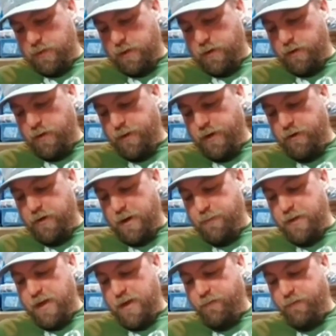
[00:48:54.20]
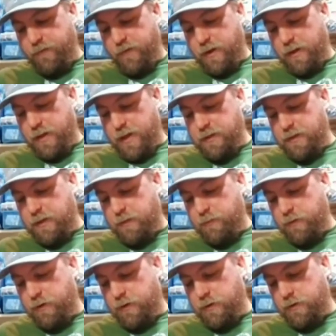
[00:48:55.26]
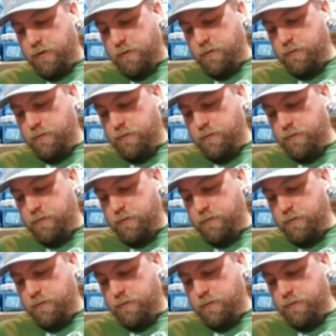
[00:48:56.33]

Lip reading: I don't know, he might have dropped off. We've kind of lost numbers, so.